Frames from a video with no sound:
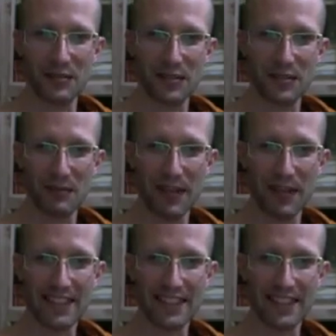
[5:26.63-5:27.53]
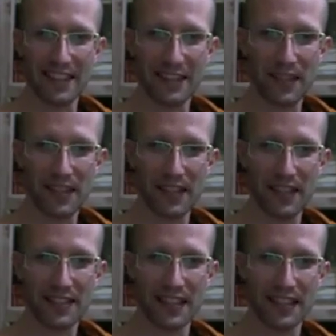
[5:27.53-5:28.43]
to, to the monastic life because
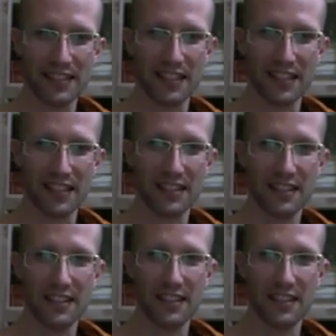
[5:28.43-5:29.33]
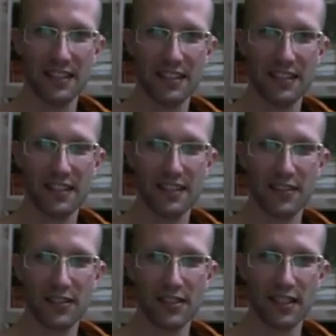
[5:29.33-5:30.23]
it's such a,
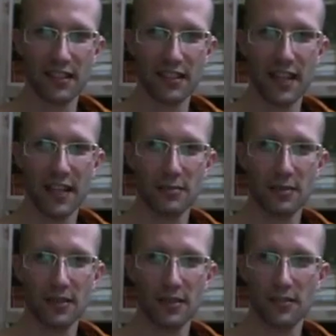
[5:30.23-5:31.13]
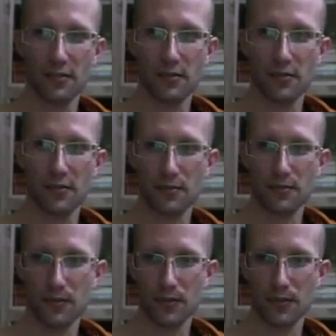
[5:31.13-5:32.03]
you know, it's like the attachment
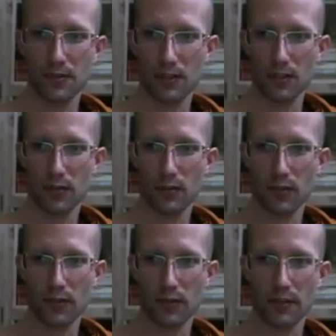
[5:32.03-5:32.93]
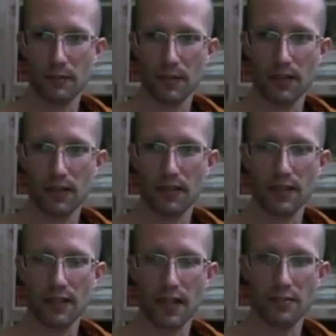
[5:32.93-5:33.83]
to, to, to humor or something, or your
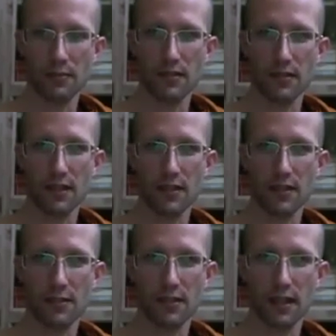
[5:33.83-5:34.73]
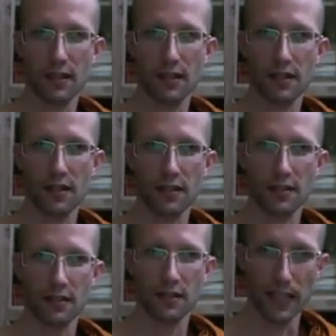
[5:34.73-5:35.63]
attachment to things which are
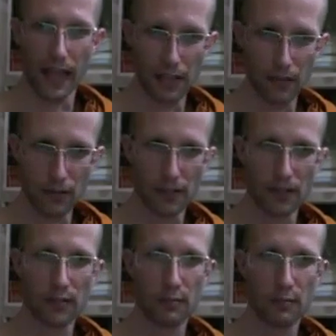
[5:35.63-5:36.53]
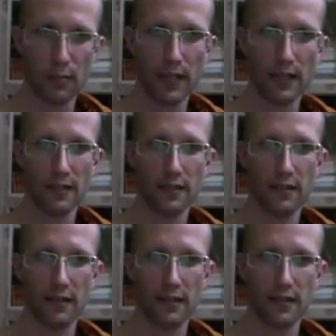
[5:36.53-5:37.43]
uh, attachments, but,
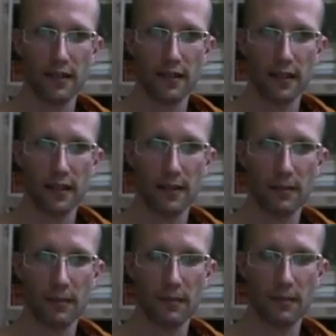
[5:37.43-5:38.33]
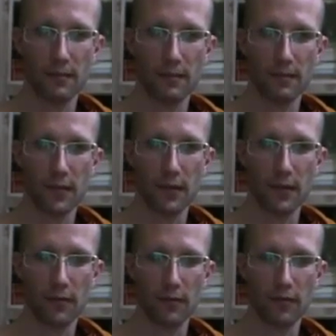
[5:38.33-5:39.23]
um, you
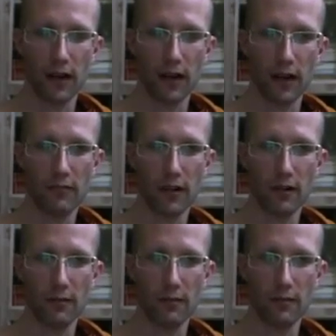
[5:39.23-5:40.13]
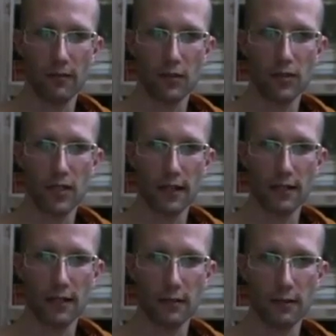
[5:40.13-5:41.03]
know, far, far too
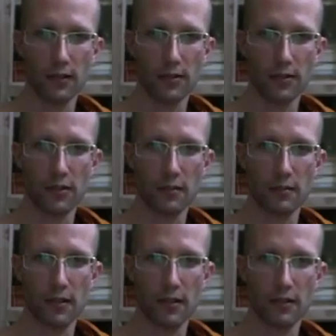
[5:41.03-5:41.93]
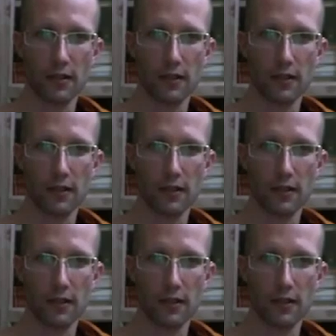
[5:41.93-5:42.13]
subtle to be concerned about.